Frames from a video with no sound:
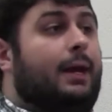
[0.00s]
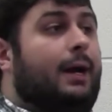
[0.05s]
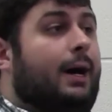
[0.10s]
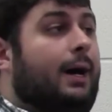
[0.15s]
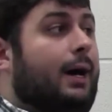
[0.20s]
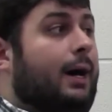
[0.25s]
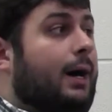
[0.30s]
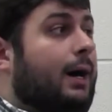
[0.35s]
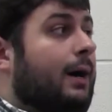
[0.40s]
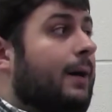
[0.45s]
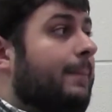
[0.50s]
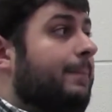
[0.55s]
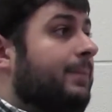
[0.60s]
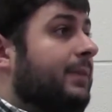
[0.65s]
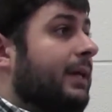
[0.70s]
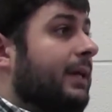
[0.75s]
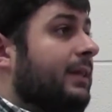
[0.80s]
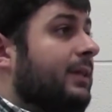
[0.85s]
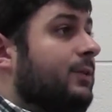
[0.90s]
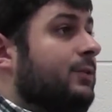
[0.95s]

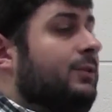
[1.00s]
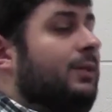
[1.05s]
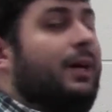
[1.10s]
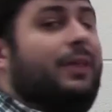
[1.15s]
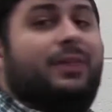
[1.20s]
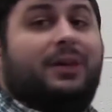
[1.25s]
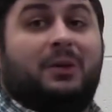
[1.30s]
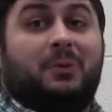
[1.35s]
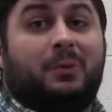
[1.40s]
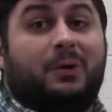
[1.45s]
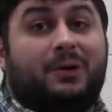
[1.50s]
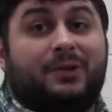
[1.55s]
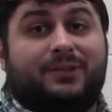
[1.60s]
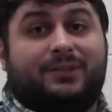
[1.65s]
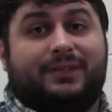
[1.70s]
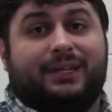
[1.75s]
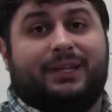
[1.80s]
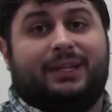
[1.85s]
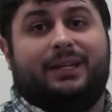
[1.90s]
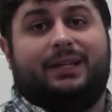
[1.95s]
There's nothing
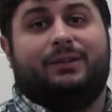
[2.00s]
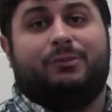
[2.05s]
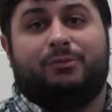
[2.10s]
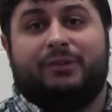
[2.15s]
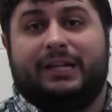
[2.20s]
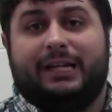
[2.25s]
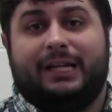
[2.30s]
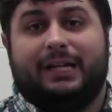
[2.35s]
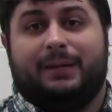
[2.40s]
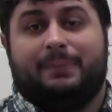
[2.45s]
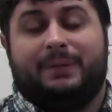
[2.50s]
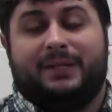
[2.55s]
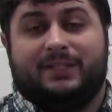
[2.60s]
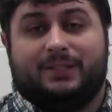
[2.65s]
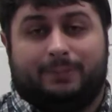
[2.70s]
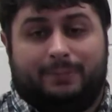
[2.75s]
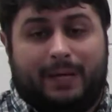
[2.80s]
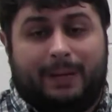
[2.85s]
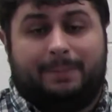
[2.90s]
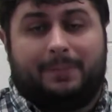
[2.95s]
worse than reading a
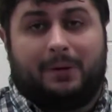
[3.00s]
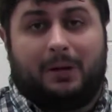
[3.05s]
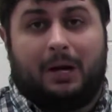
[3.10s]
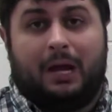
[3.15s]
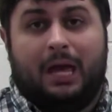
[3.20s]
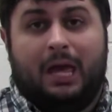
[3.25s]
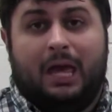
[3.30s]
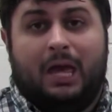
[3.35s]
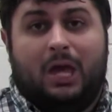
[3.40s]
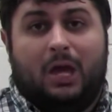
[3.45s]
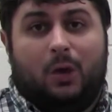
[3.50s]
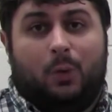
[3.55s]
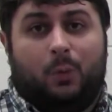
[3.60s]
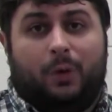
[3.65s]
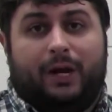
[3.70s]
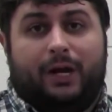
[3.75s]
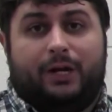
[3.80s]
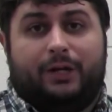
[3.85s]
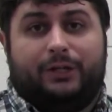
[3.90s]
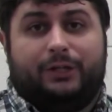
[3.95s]
piece of paper
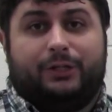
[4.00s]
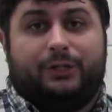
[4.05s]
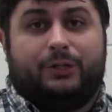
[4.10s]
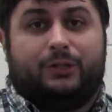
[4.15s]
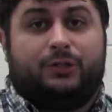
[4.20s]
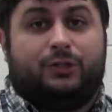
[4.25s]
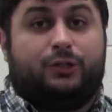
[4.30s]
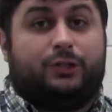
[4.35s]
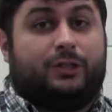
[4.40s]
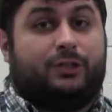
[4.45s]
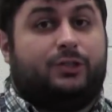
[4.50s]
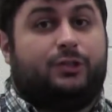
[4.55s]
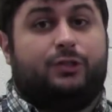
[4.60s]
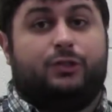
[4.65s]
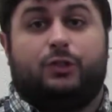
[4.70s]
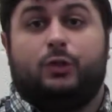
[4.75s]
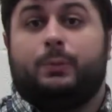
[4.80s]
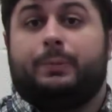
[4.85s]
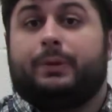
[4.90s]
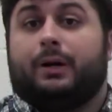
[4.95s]
where you're just
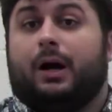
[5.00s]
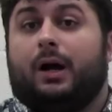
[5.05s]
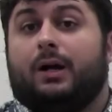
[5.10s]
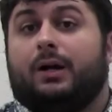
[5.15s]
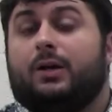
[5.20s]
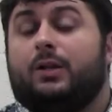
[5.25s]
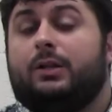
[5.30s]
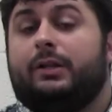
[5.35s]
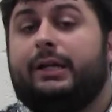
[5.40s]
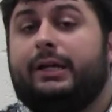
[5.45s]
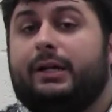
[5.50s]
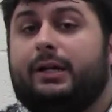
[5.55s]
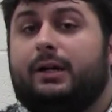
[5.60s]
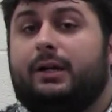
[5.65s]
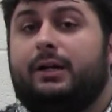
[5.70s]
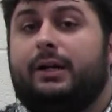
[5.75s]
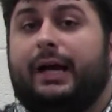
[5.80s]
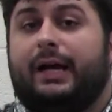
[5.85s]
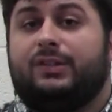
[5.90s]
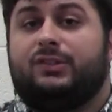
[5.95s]
super
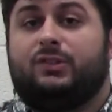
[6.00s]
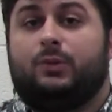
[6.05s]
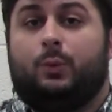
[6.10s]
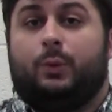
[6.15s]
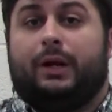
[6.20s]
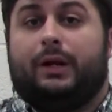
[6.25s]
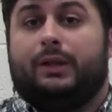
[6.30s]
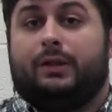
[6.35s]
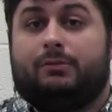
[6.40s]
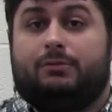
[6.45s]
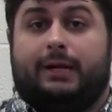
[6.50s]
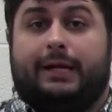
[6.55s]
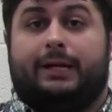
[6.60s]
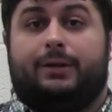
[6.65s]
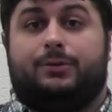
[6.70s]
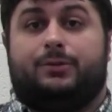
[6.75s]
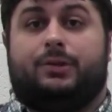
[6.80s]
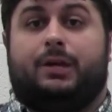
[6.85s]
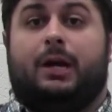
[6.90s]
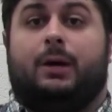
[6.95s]
unclear as to where the
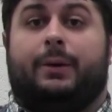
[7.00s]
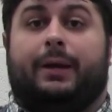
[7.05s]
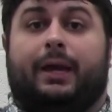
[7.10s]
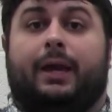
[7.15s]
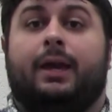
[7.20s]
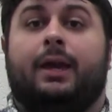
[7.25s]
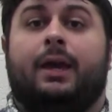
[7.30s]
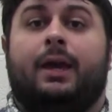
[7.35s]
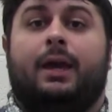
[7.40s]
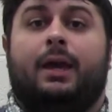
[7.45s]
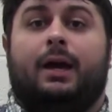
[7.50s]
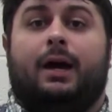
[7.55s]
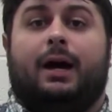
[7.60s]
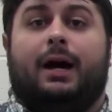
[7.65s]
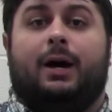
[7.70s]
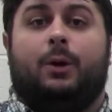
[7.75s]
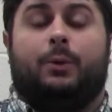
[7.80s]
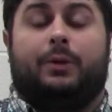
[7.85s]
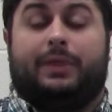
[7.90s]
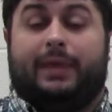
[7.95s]
writer's going
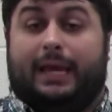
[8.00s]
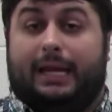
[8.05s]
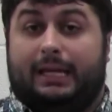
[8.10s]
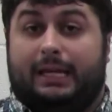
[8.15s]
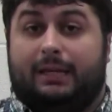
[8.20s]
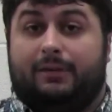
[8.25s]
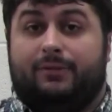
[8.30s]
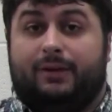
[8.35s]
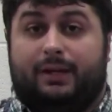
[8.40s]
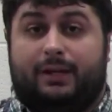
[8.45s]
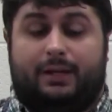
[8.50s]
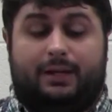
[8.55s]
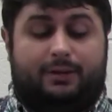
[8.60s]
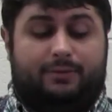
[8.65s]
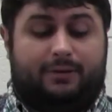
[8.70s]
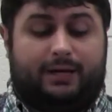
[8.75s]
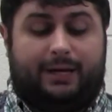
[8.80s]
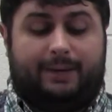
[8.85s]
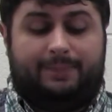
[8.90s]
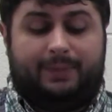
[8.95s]
with any of it,
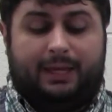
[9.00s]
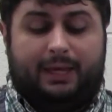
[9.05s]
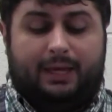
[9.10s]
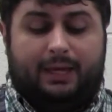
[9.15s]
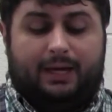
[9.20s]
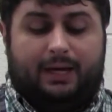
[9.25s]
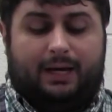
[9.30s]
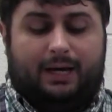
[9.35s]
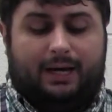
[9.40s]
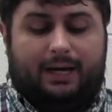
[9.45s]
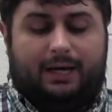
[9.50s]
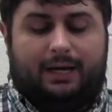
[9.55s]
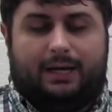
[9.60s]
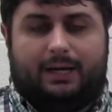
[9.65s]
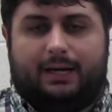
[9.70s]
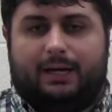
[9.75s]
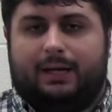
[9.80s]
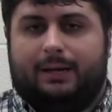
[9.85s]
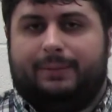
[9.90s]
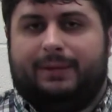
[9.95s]
right?
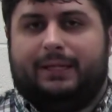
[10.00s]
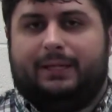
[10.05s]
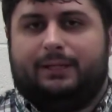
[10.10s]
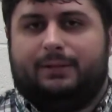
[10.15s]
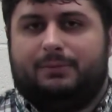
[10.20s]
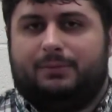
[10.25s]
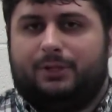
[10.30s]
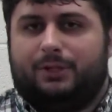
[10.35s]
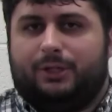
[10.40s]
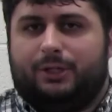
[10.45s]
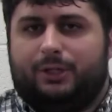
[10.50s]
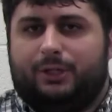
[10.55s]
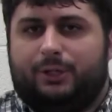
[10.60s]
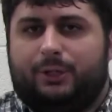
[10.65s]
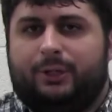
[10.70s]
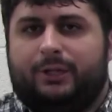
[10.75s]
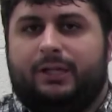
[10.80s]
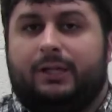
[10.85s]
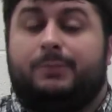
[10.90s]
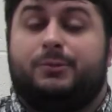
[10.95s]
I mean,
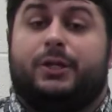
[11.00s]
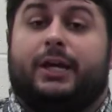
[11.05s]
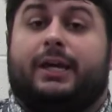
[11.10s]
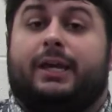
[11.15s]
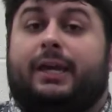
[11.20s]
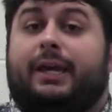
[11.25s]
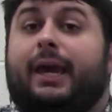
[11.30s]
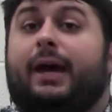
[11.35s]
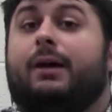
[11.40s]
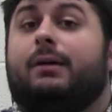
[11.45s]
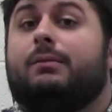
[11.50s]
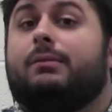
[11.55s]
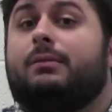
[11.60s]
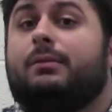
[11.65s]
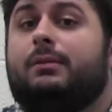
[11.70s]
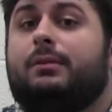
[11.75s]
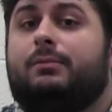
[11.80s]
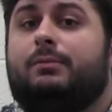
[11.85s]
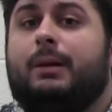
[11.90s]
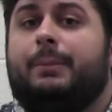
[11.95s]
you end up checking out.
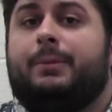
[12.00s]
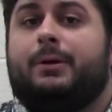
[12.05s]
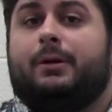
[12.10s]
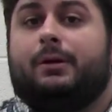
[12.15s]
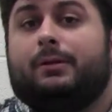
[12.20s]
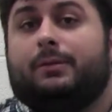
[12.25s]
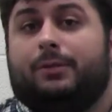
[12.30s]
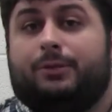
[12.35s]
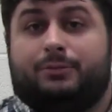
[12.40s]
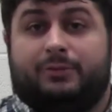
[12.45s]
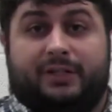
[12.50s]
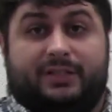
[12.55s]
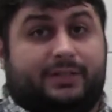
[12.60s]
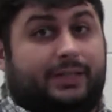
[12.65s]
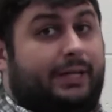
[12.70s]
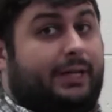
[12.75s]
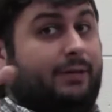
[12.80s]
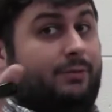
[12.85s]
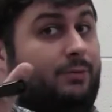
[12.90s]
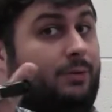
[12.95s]
Remember,
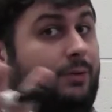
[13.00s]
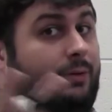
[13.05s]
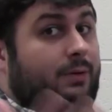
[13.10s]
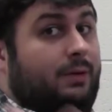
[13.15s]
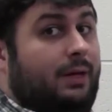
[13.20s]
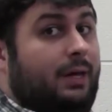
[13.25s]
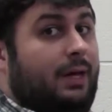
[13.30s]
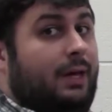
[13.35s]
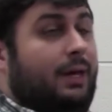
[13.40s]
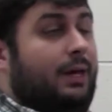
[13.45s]
3-second rule.